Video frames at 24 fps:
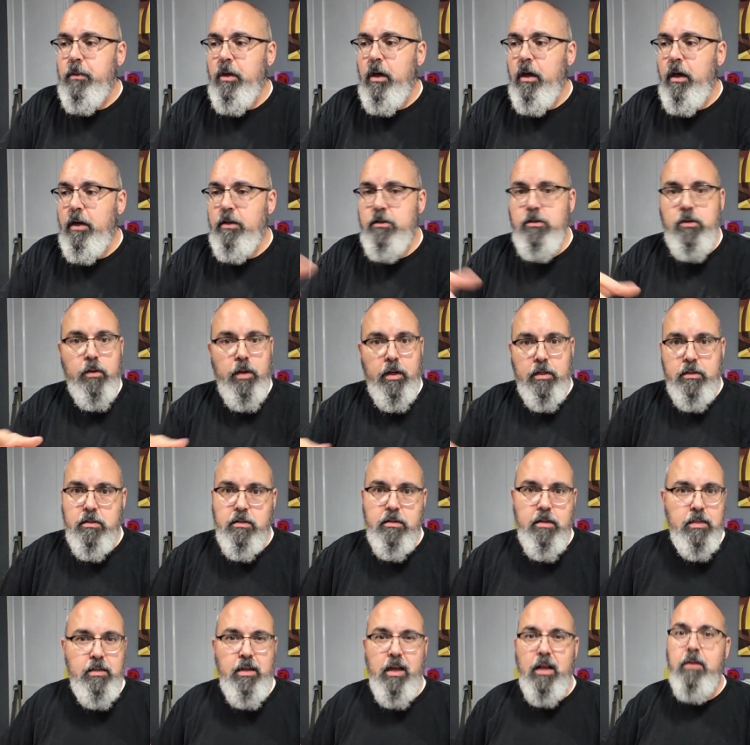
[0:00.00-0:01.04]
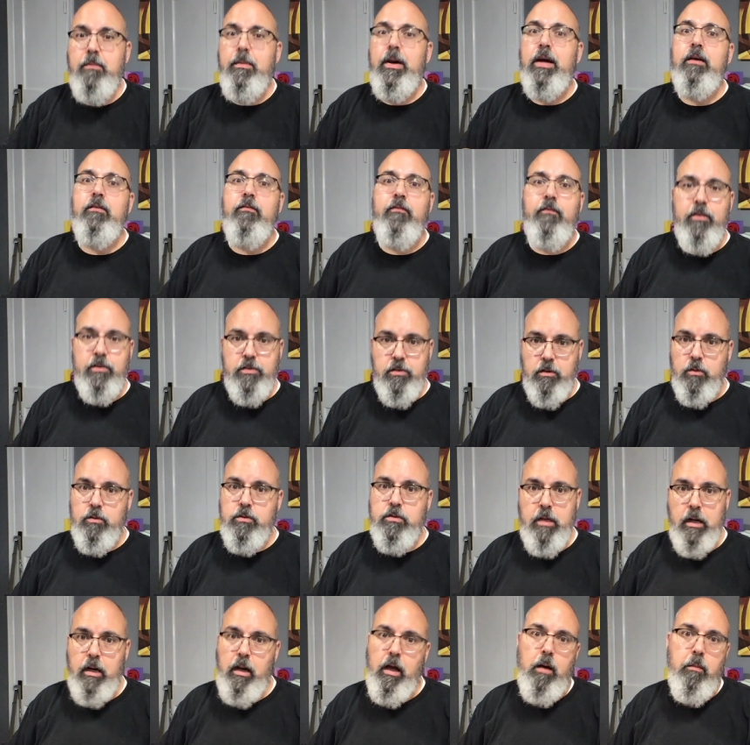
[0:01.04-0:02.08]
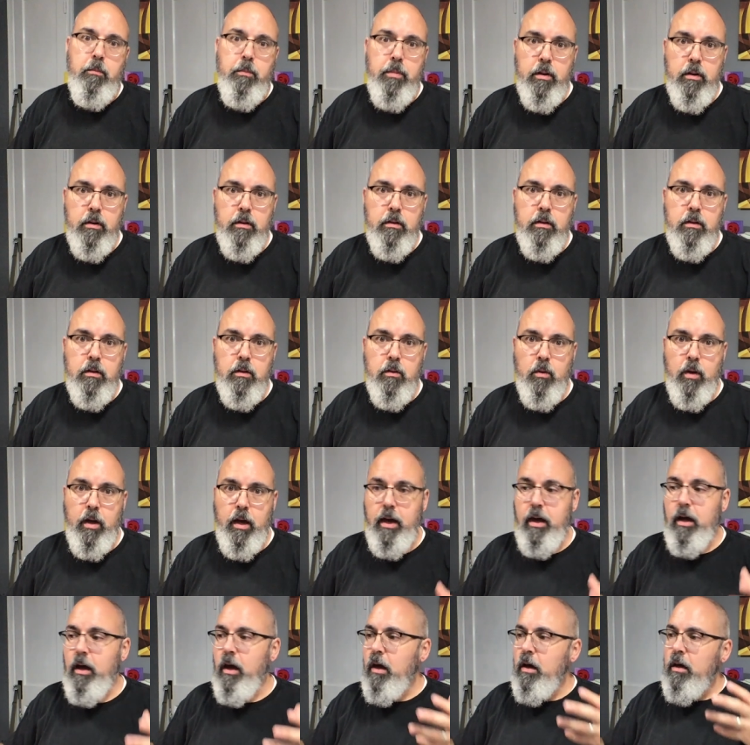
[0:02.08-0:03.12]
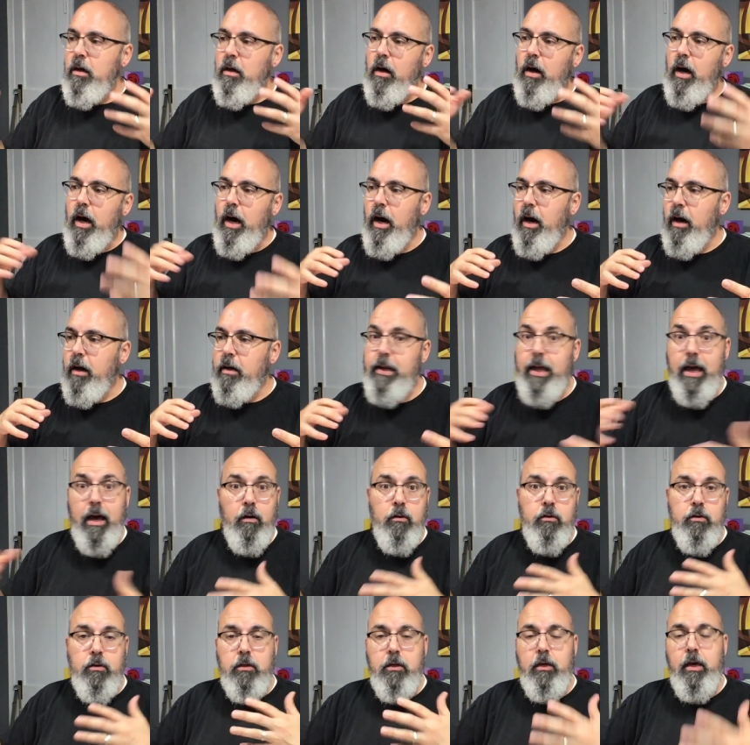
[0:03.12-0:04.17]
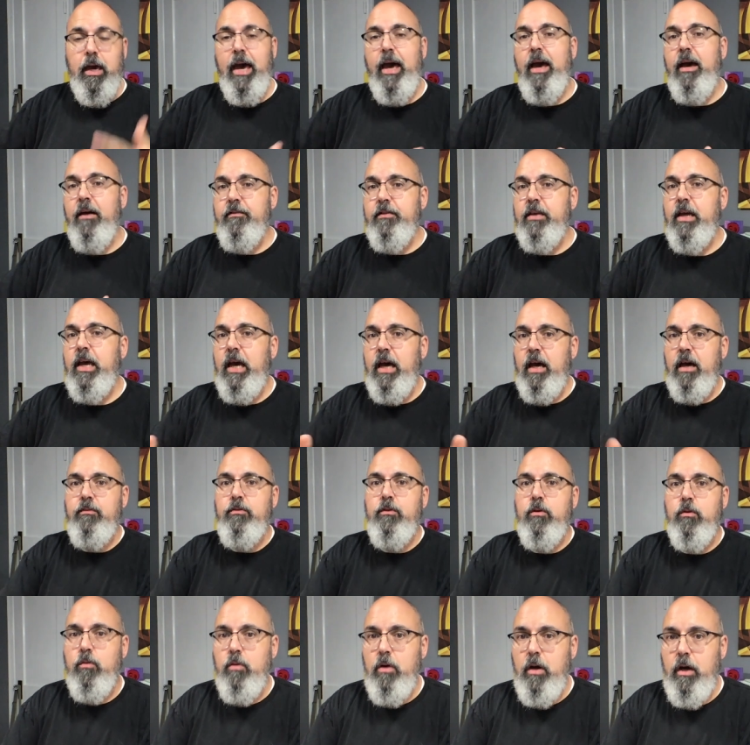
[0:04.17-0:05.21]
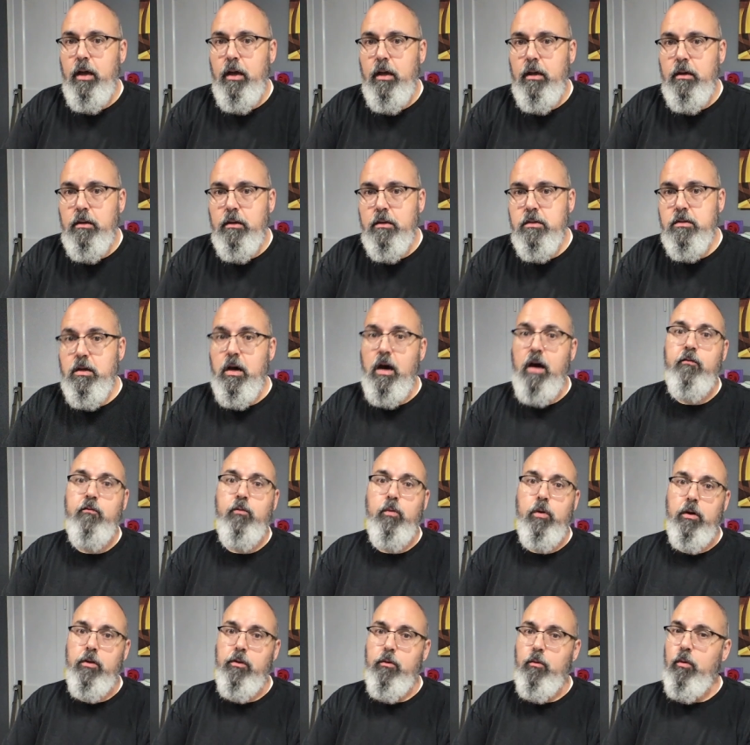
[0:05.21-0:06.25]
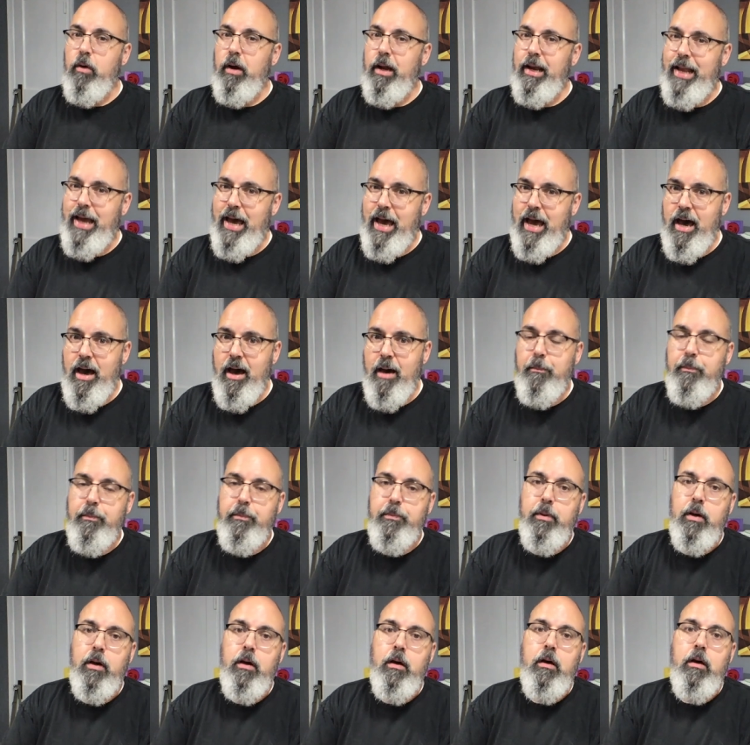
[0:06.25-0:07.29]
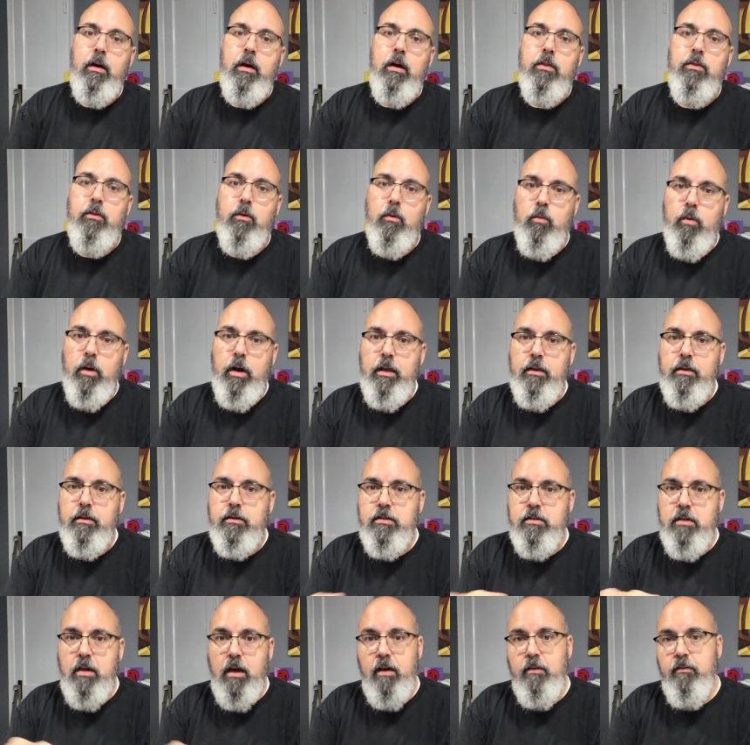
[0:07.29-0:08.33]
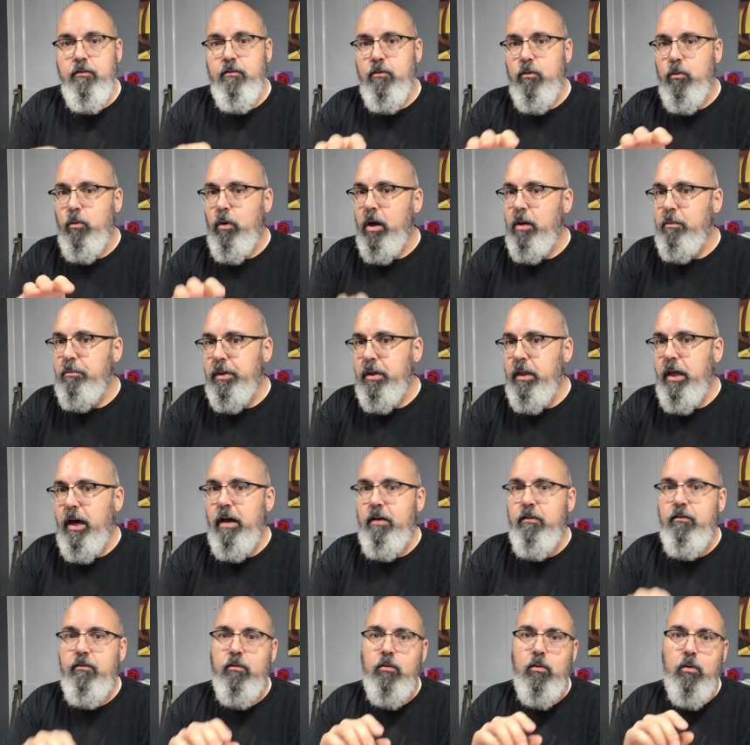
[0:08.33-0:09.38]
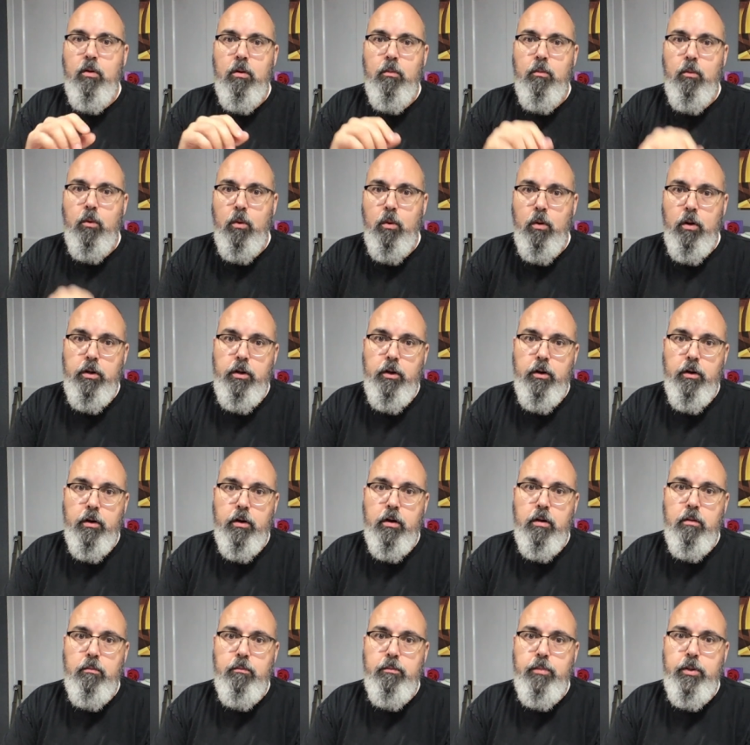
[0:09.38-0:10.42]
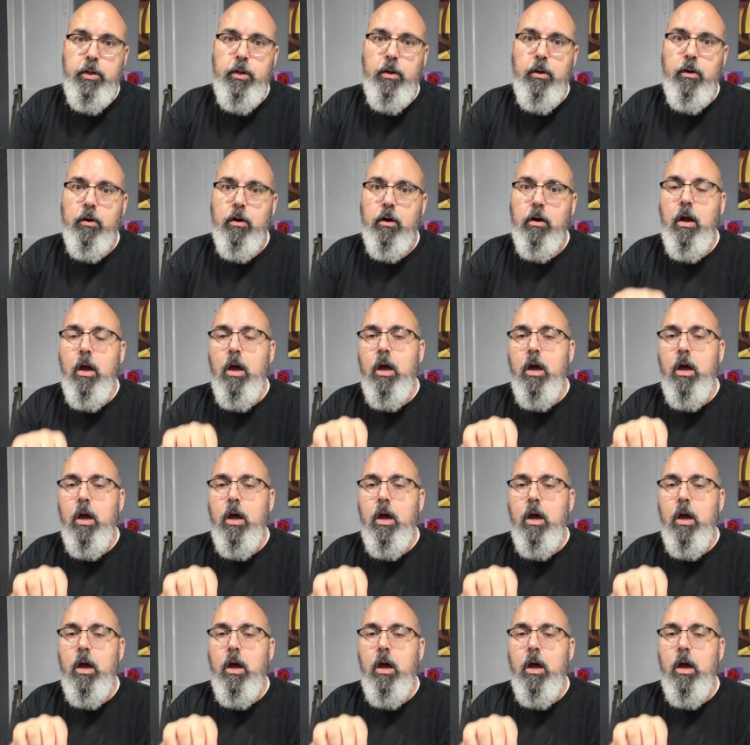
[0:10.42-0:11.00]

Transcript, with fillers: and so that's that's kind of my physical setup. Okay. Uh, now you have to have the right software, the right app, the right stuff, the right platform on your computer